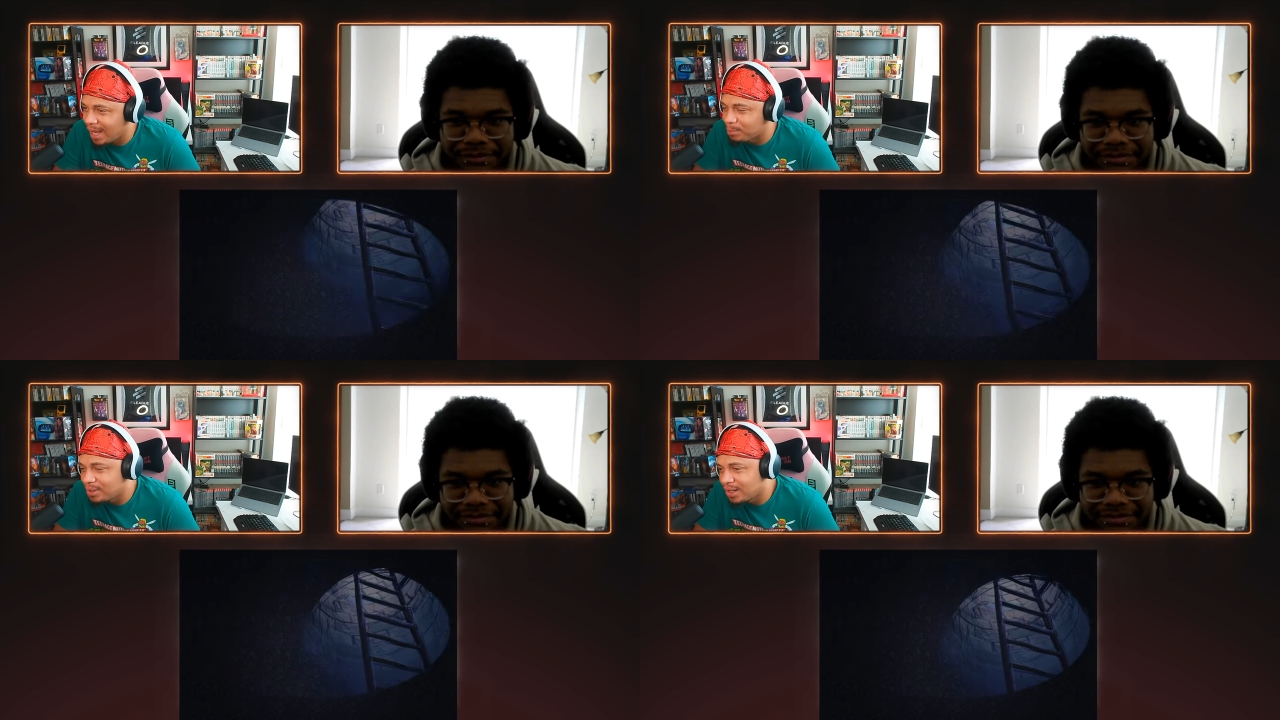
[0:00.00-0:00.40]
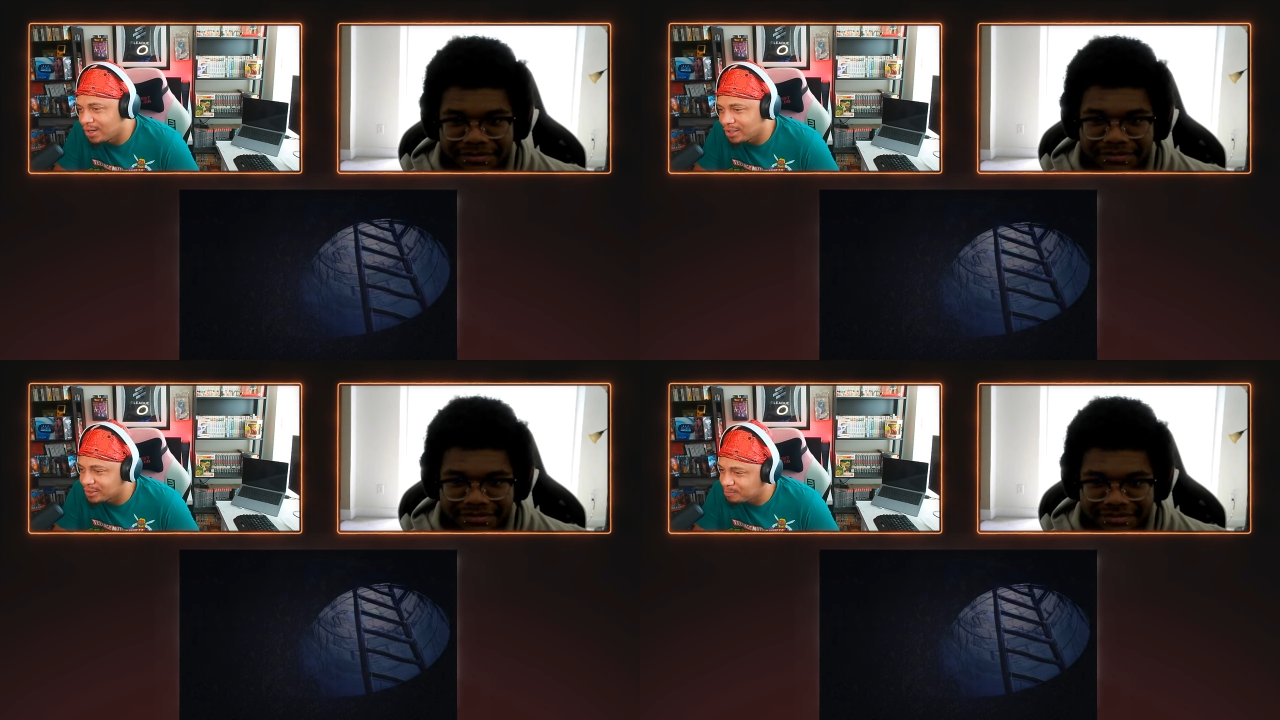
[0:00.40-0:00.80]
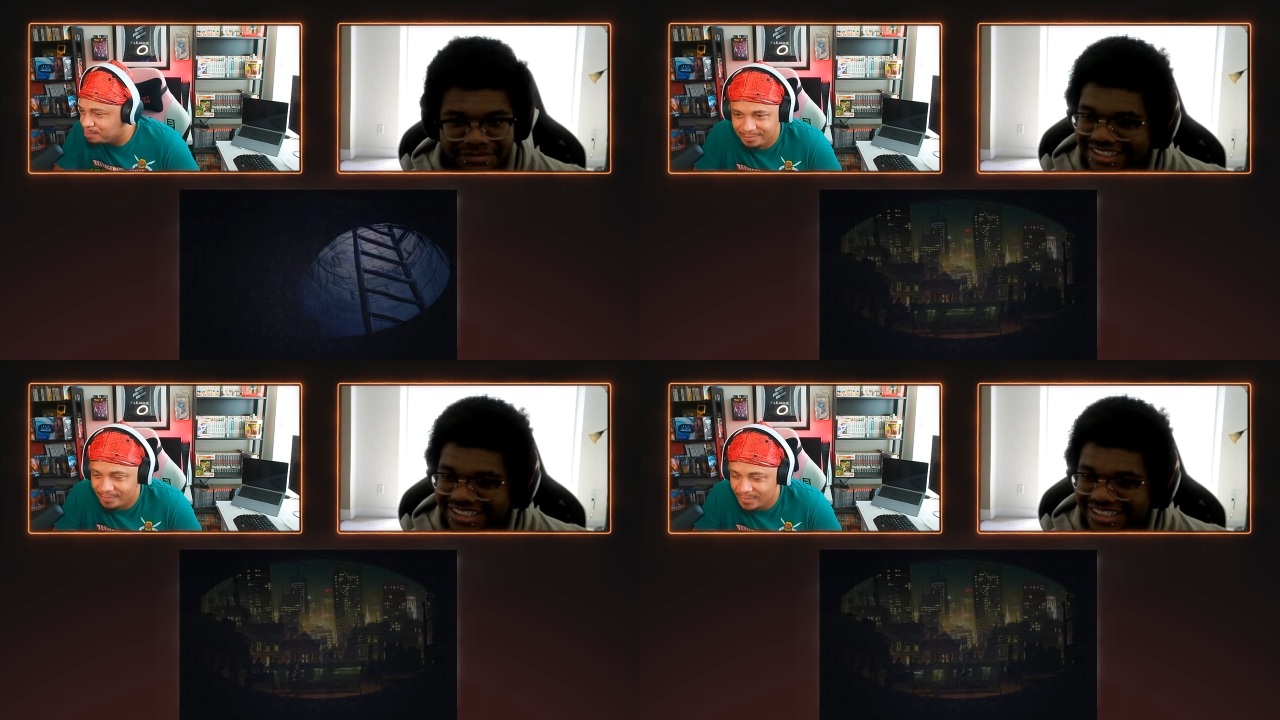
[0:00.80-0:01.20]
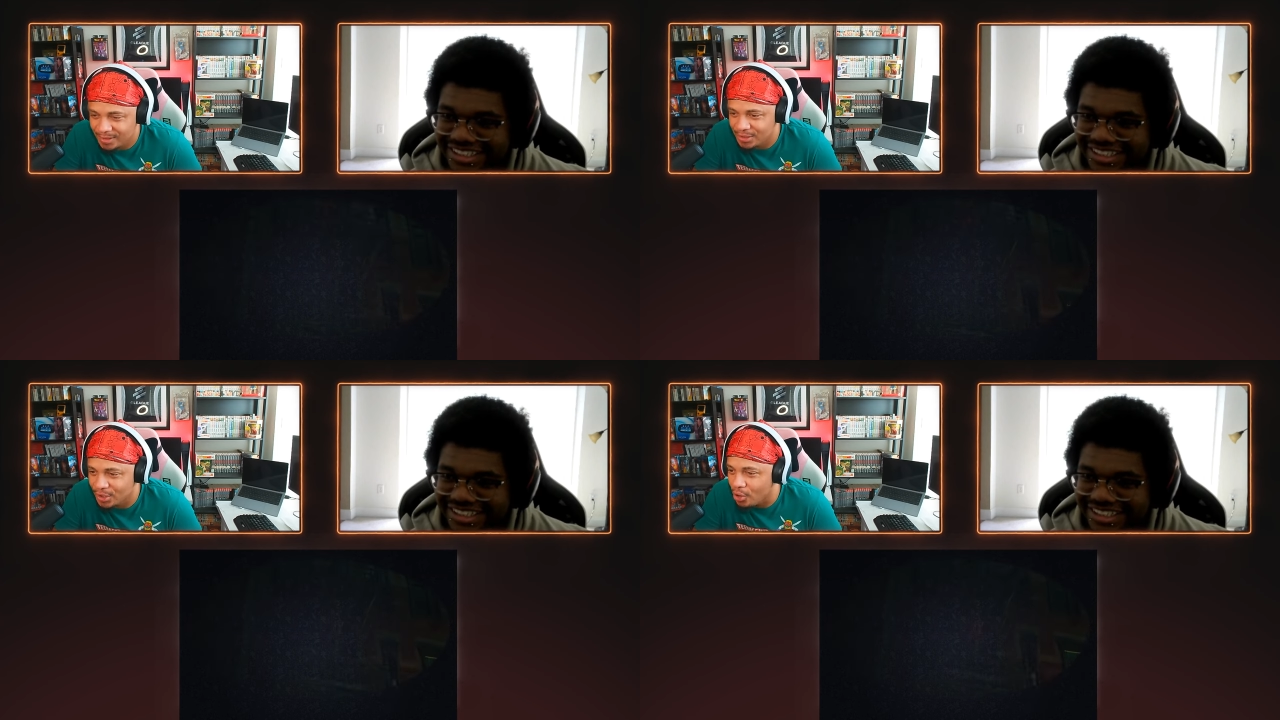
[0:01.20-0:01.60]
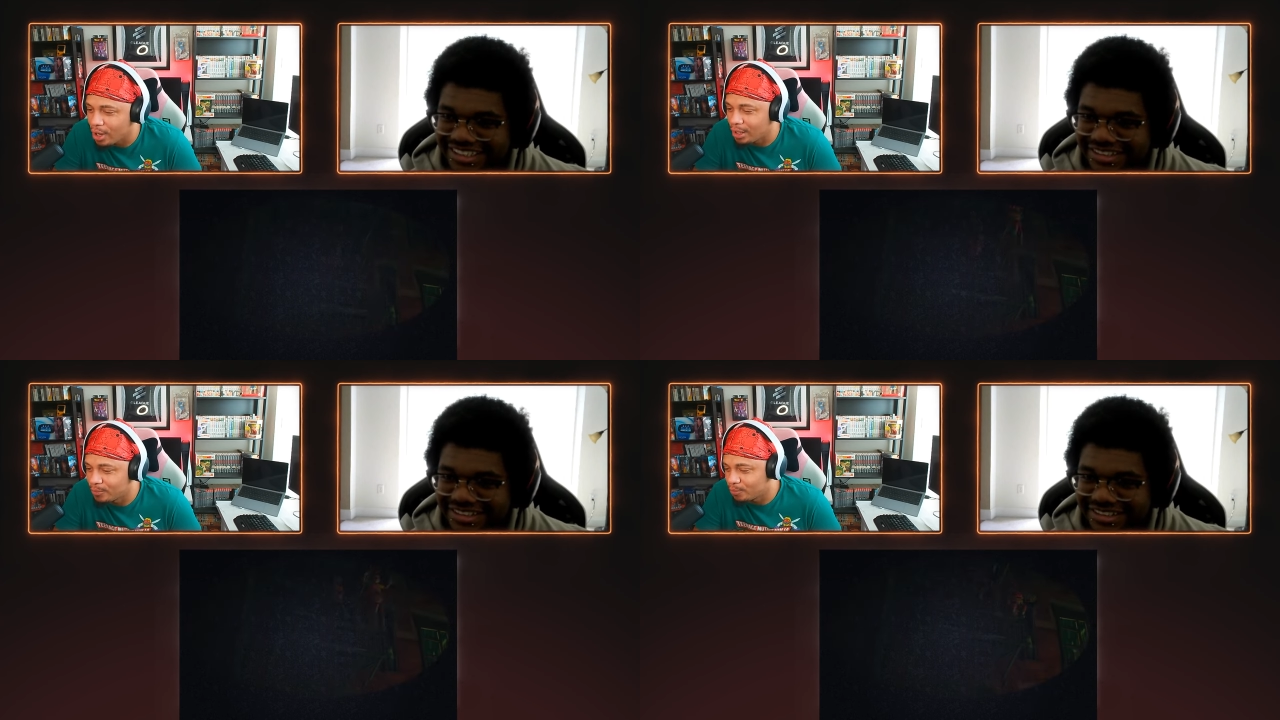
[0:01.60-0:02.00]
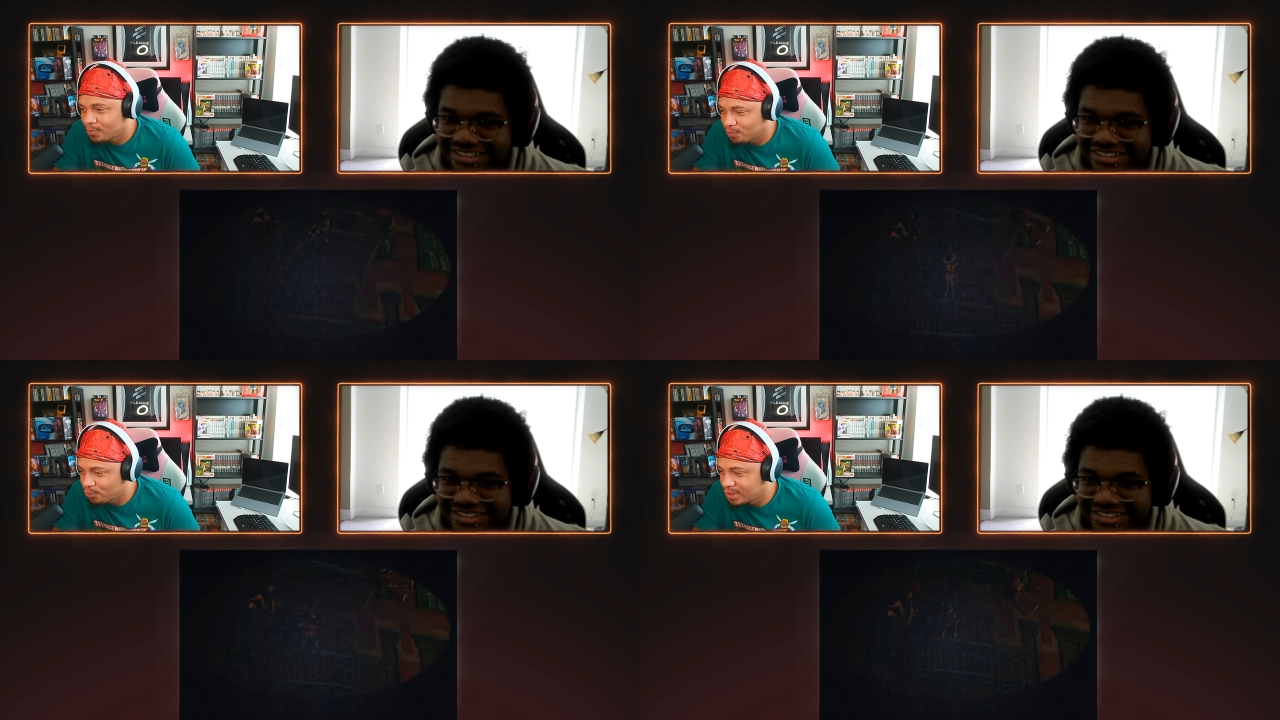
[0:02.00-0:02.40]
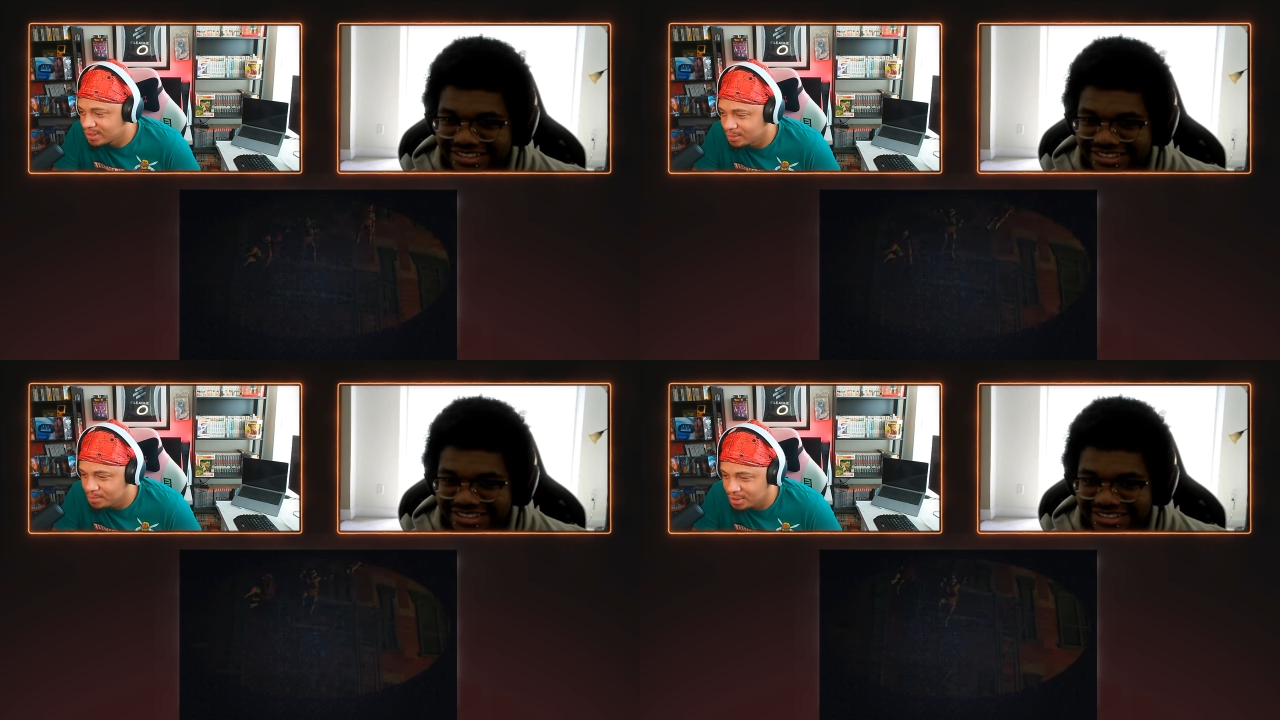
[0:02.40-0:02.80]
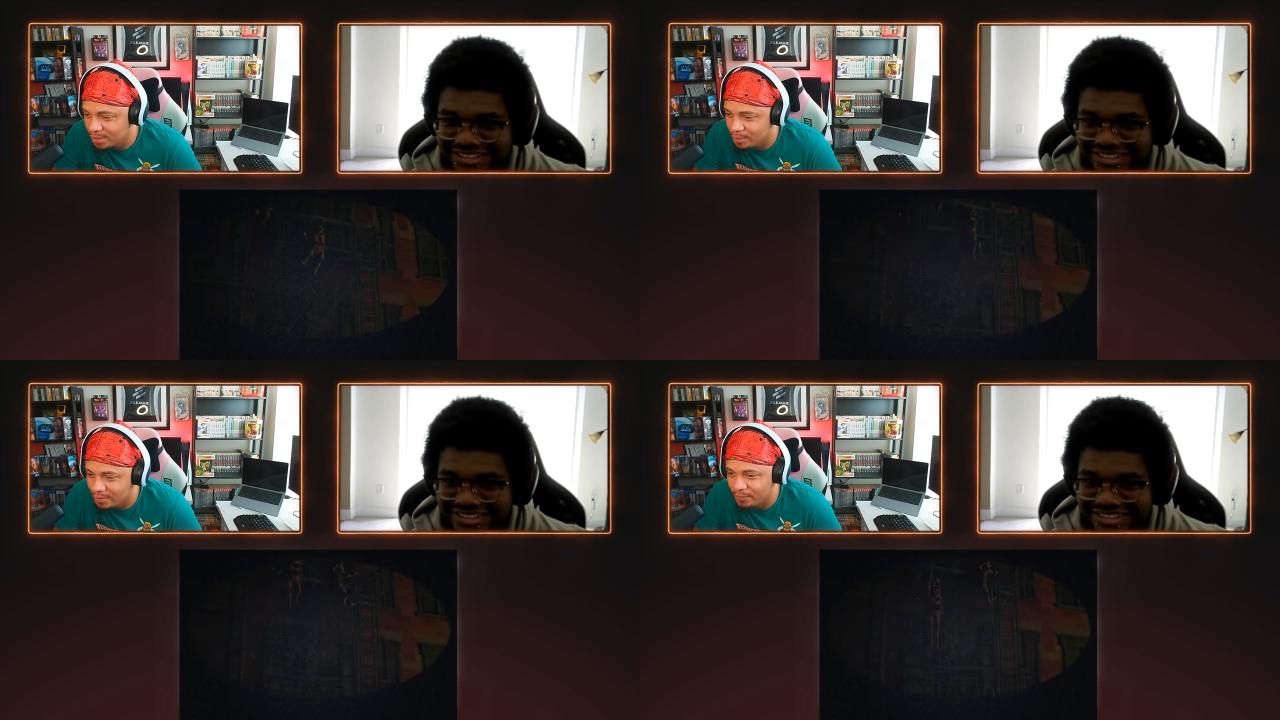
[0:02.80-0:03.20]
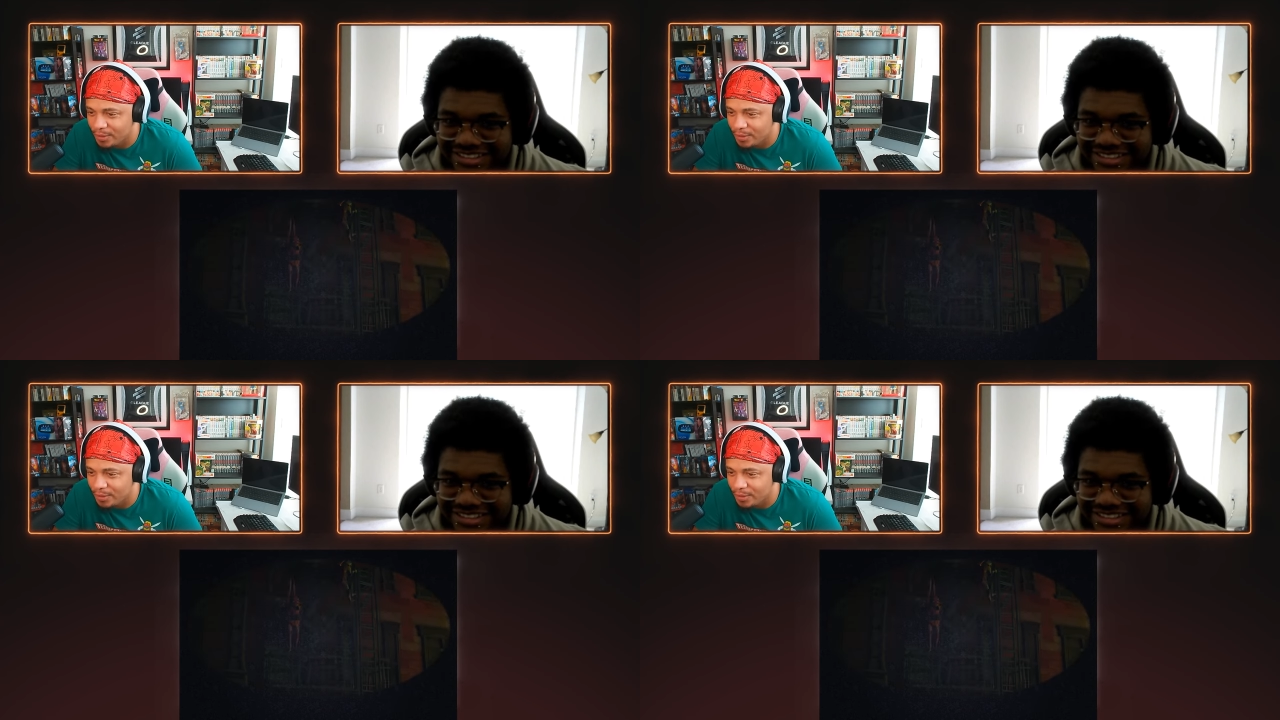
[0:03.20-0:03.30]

Speaker 1: happy they are. Just to go out and riz some chick with a